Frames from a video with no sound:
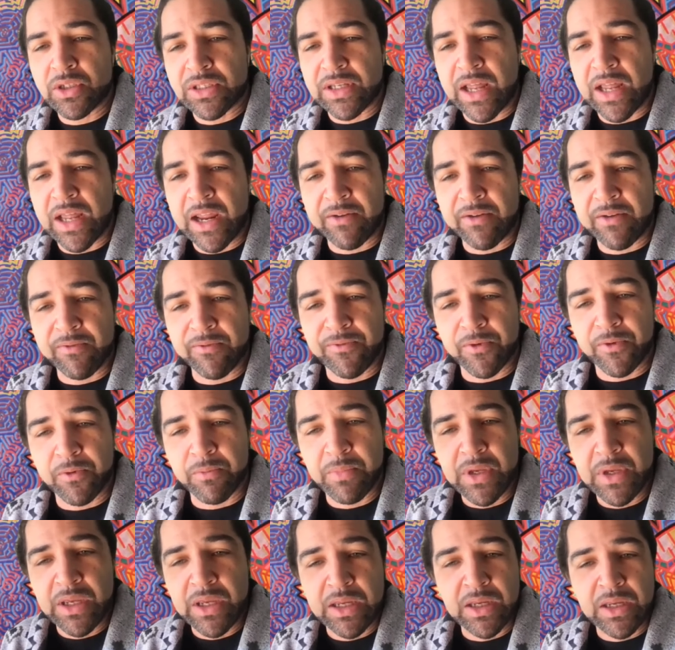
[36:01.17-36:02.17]
looks like for
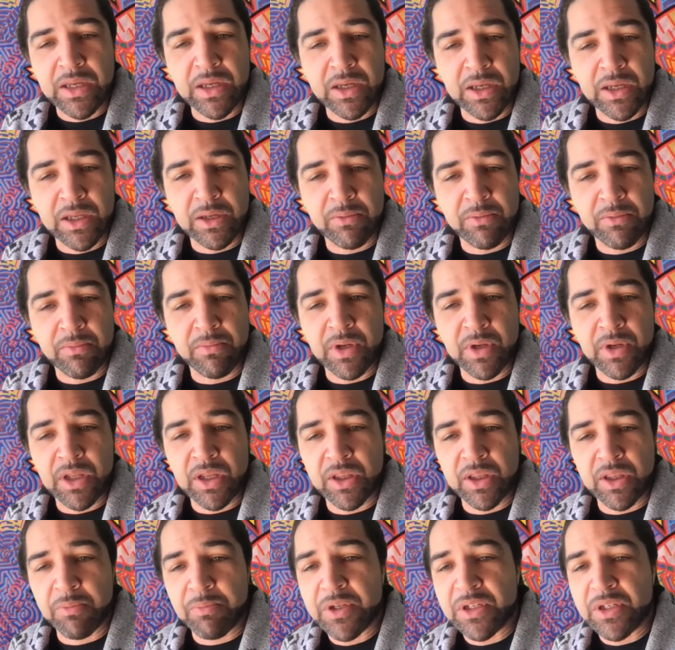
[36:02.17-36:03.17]
me in
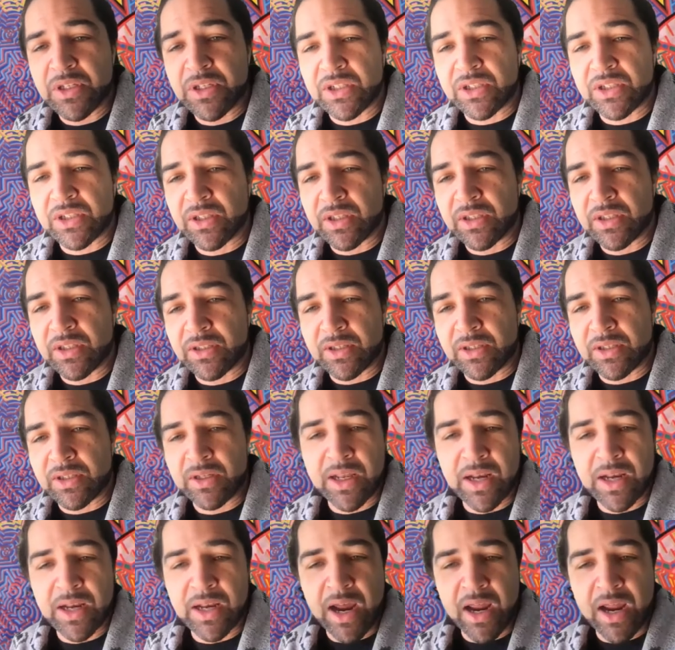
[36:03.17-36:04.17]
the positions
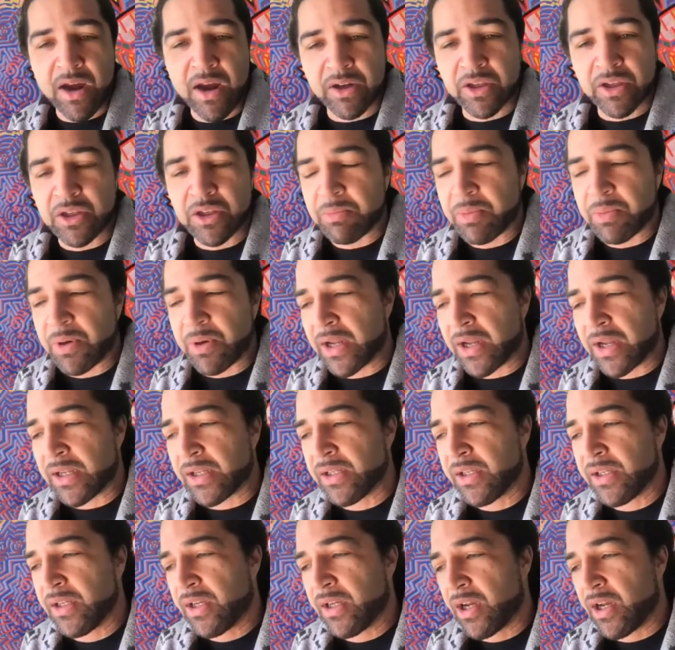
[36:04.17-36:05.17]
that I occupy,
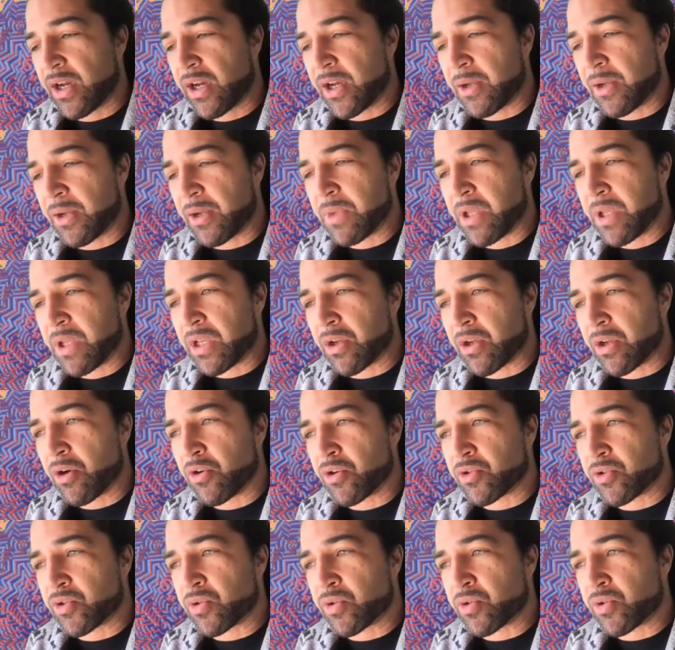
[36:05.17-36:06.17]
it
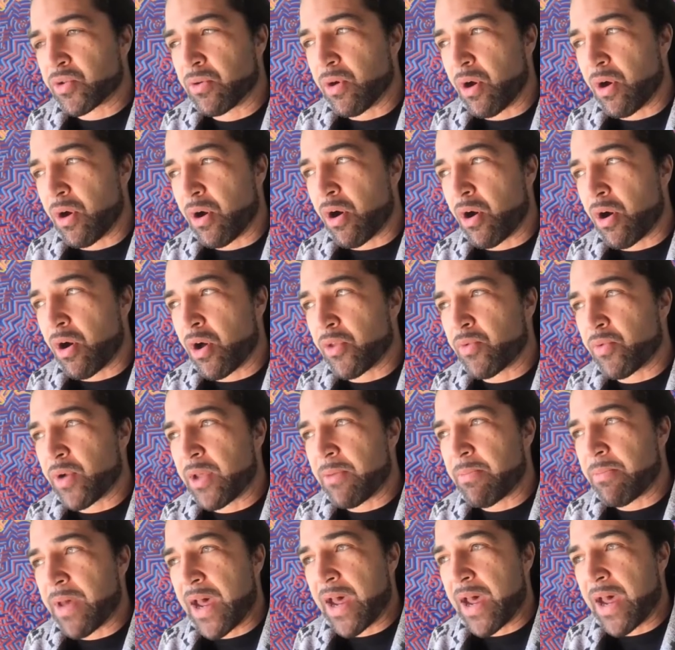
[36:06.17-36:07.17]
goes all the
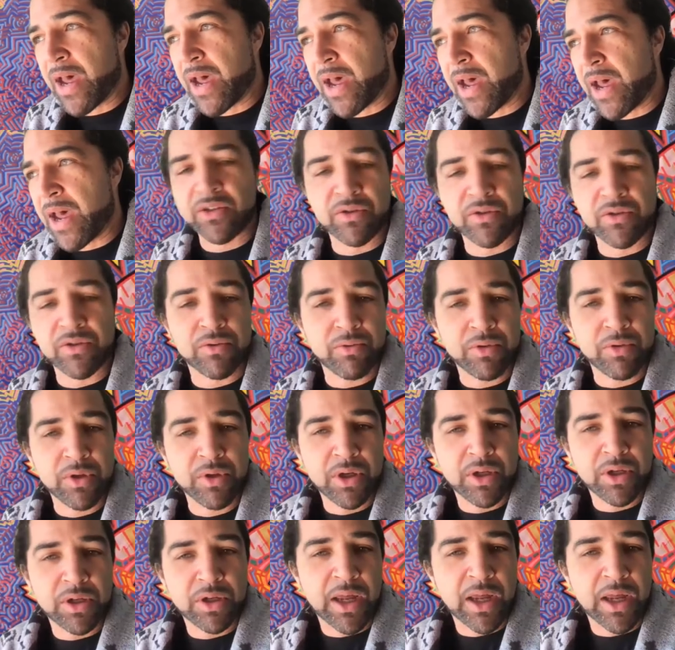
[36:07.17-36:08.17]
way back to
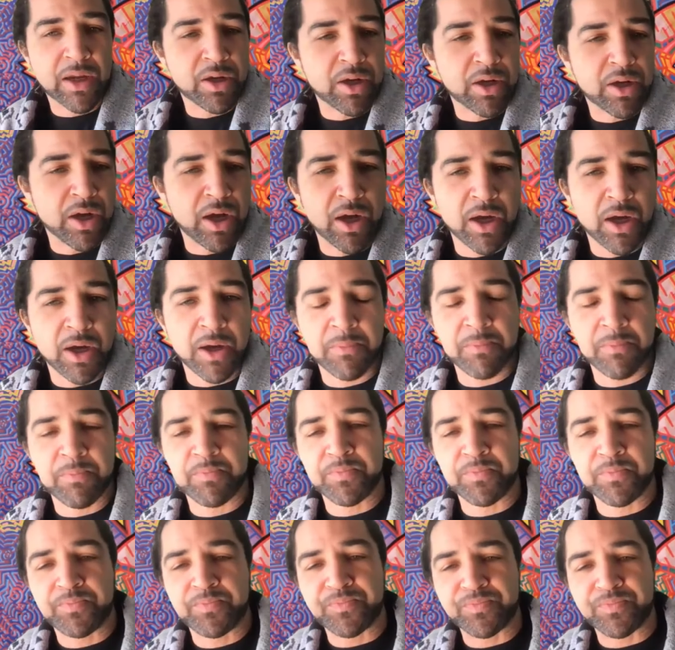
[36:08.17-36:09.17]
like
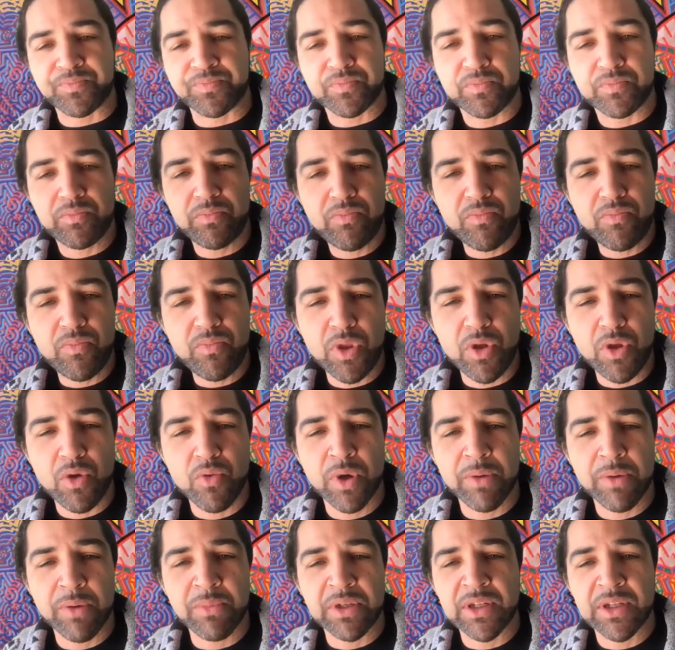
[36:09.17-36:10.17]

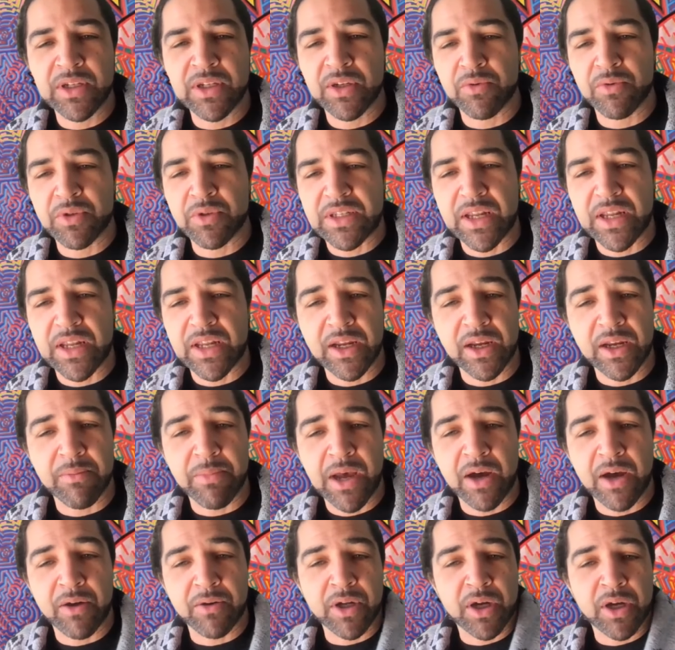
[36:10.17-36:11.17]
what Melinda was saying
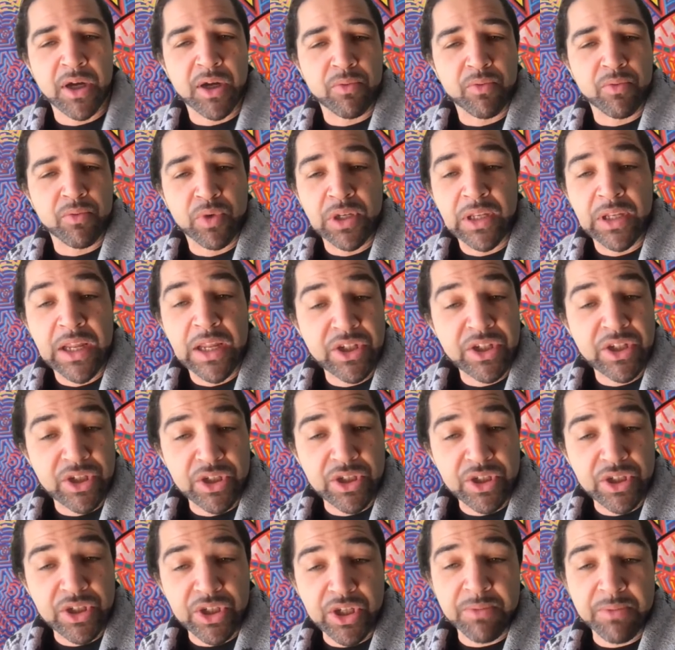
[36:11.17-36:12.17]
about
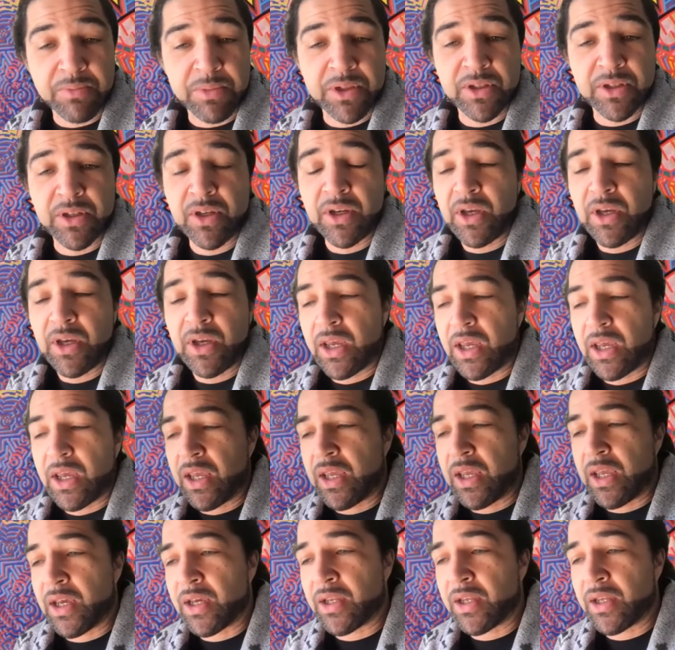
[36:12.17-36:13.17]
relationships,
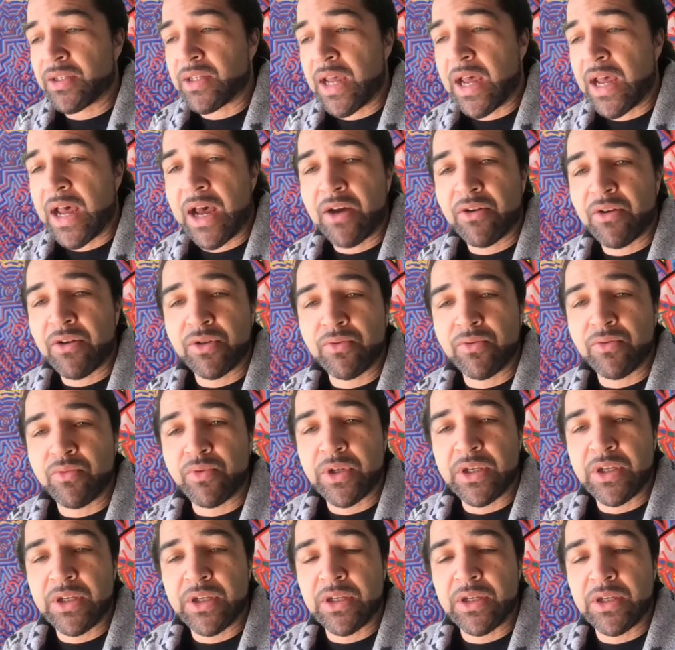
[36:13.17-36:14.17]
and how do
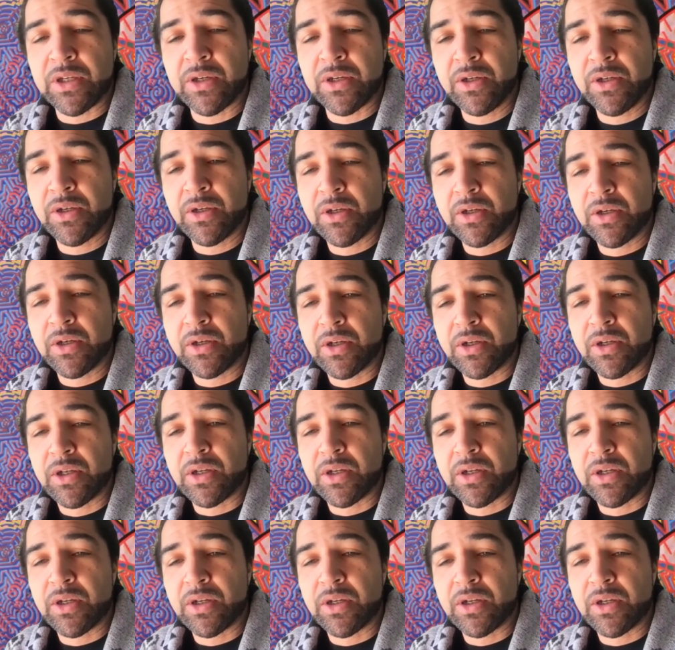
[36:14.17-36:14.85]
we,